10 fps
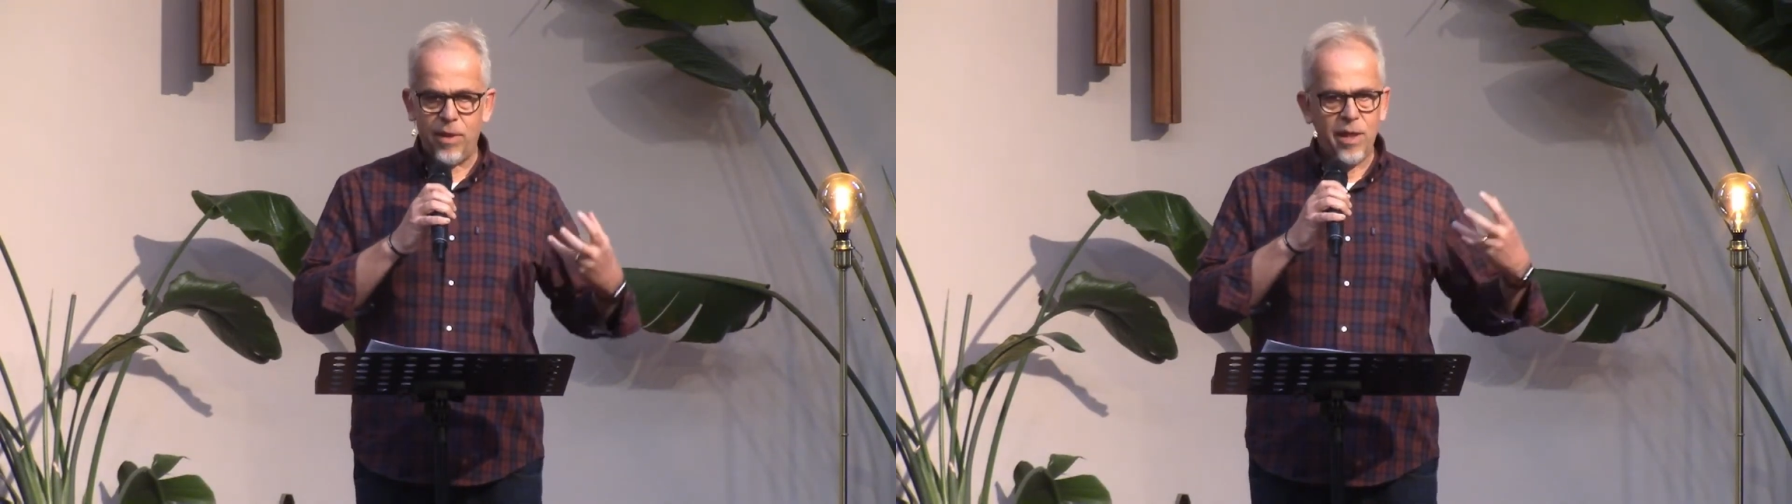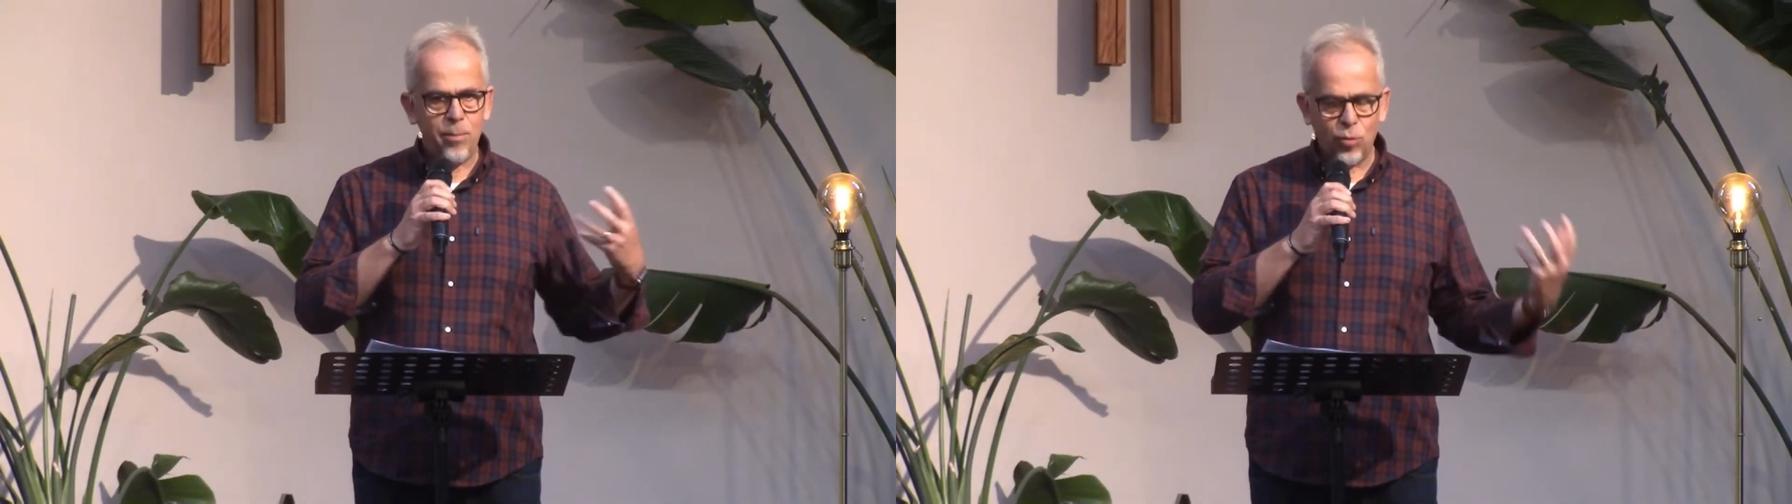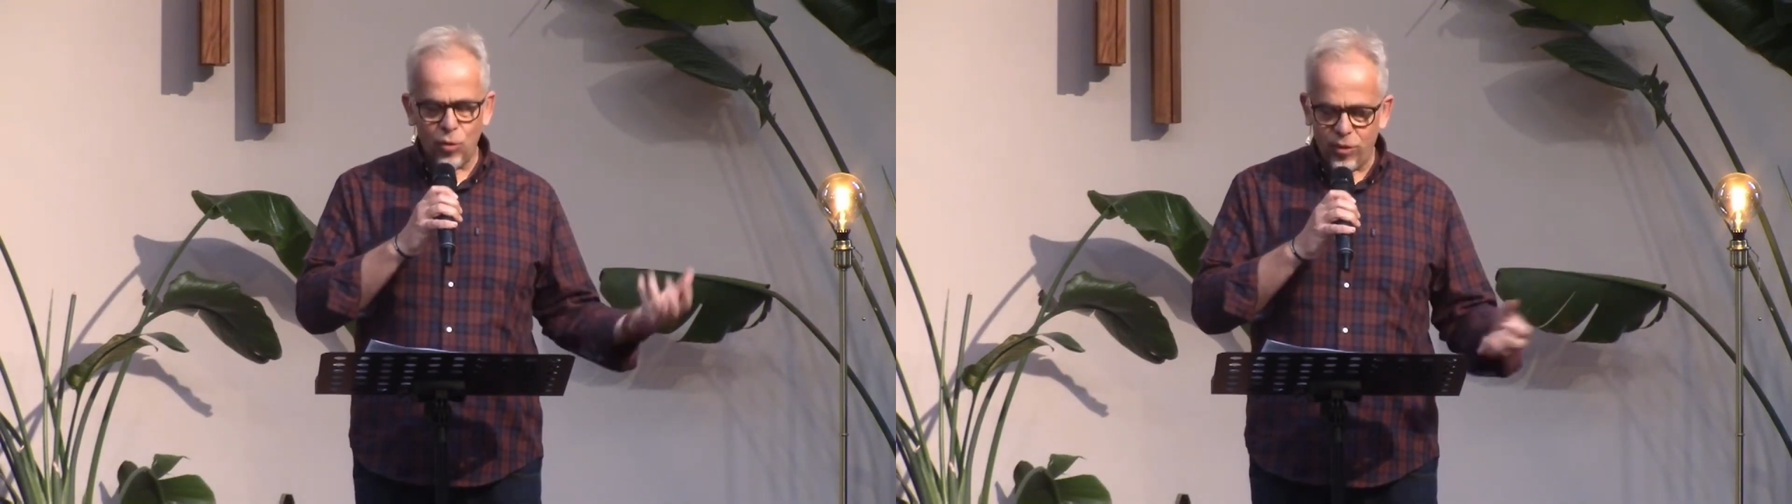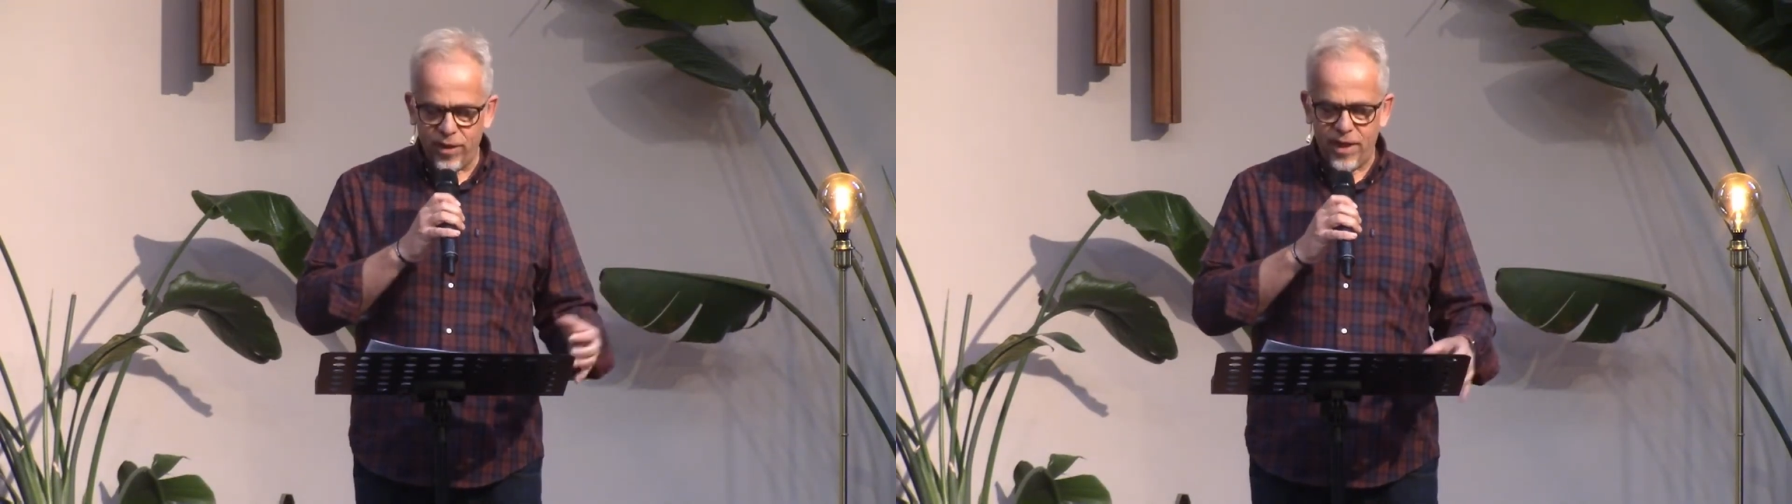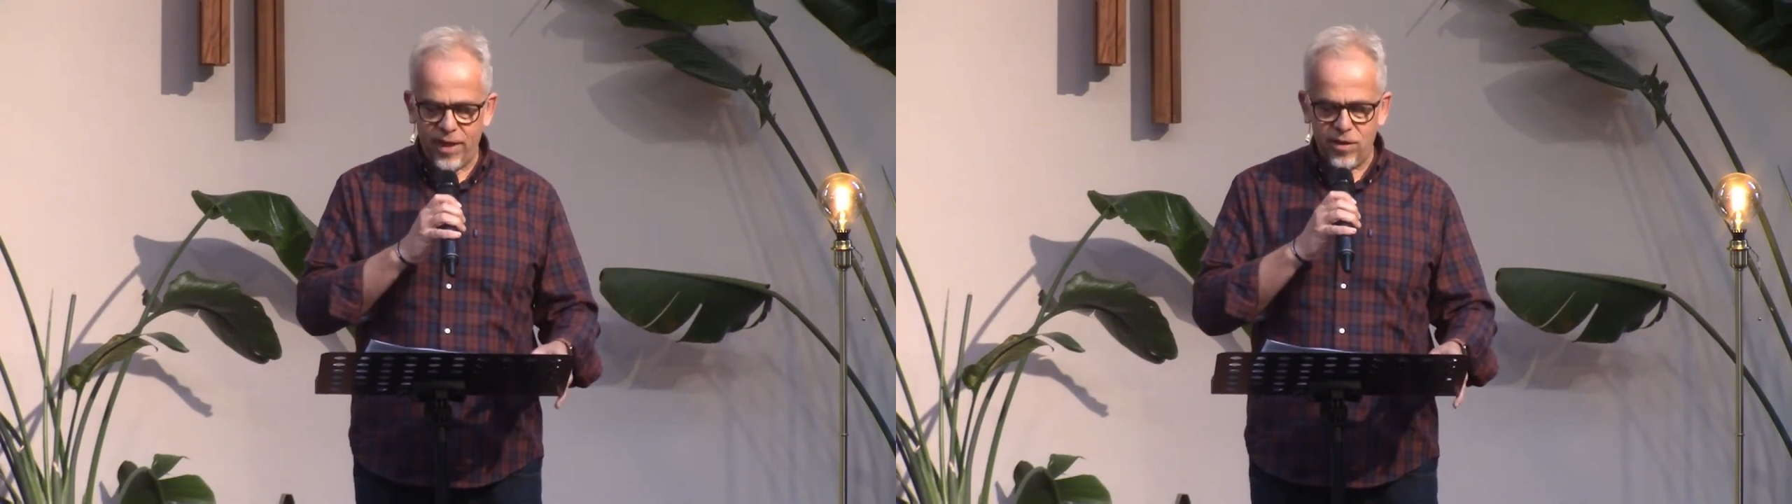and he brought
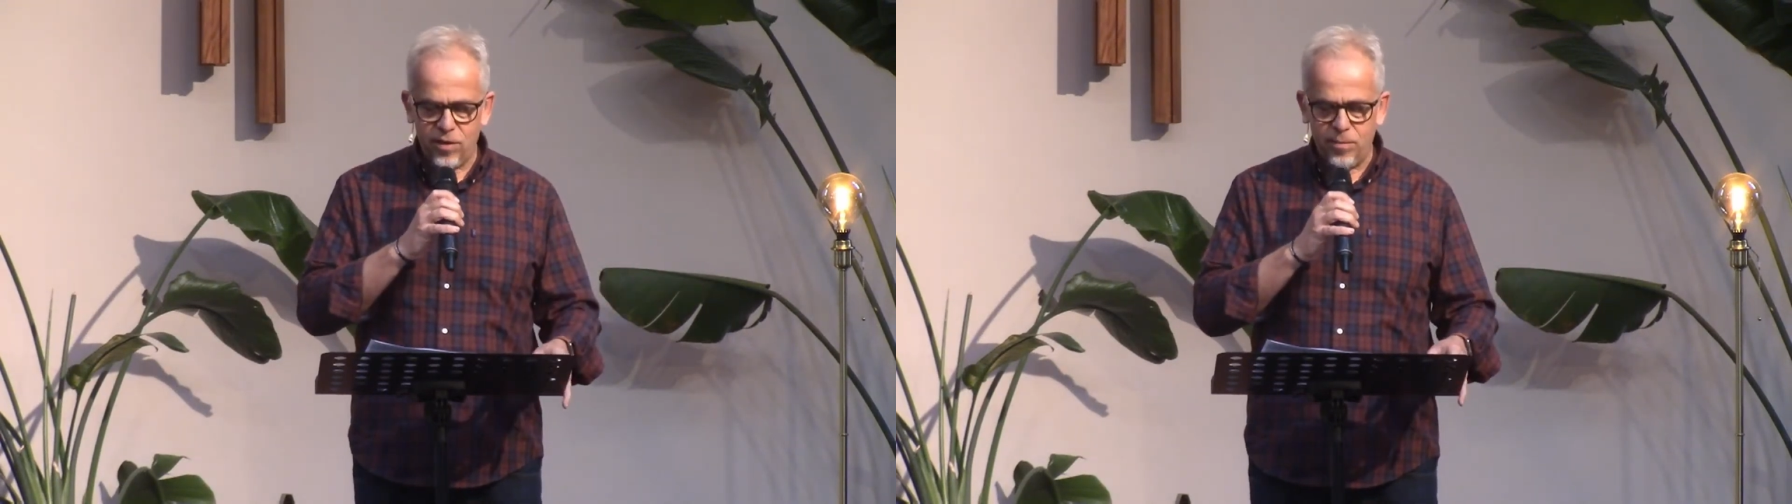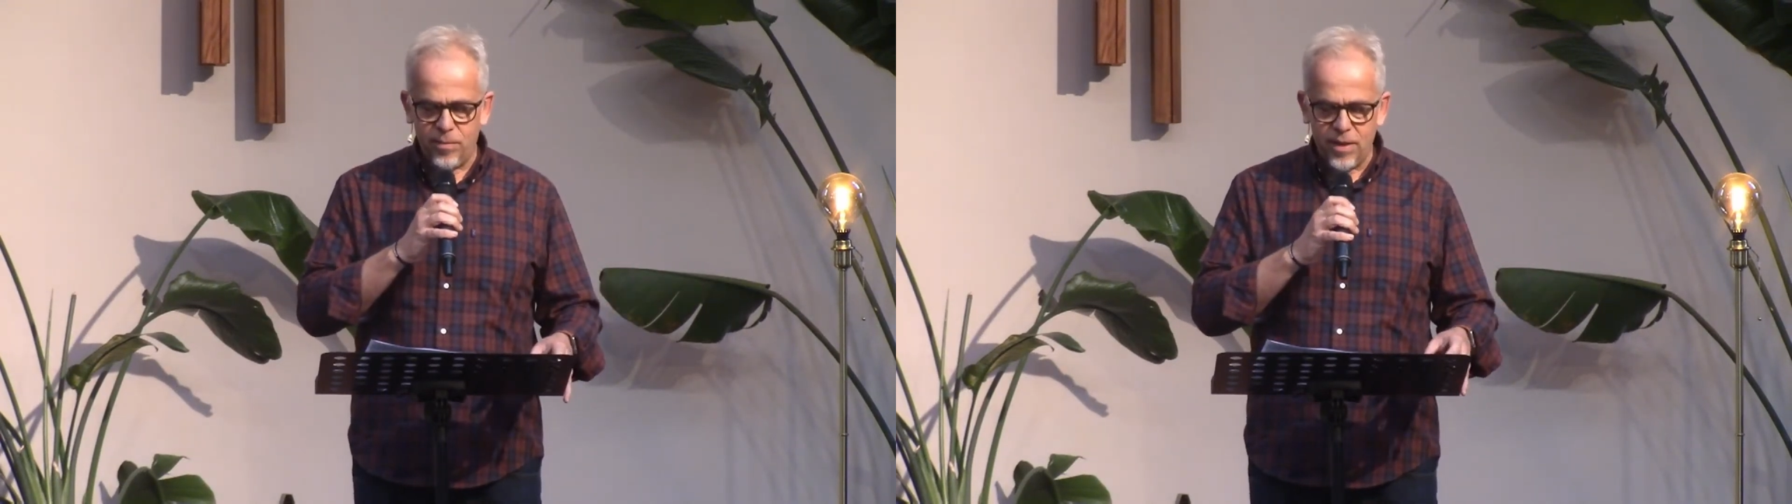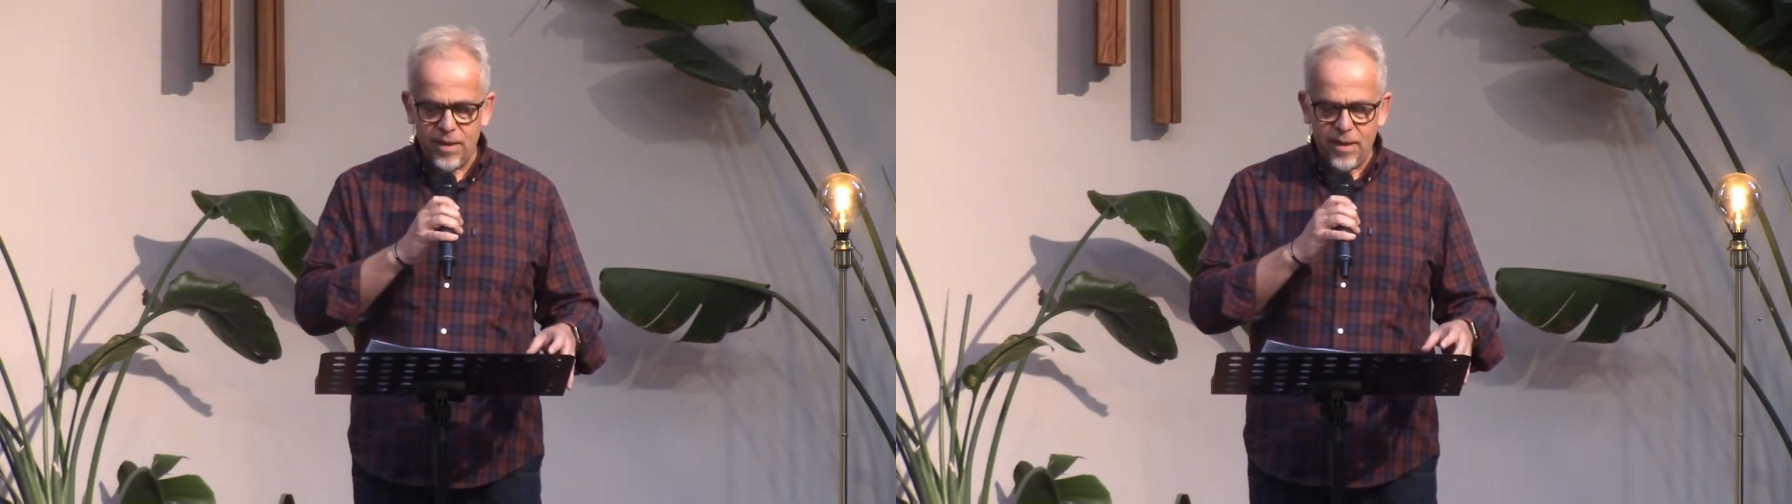the kingdom.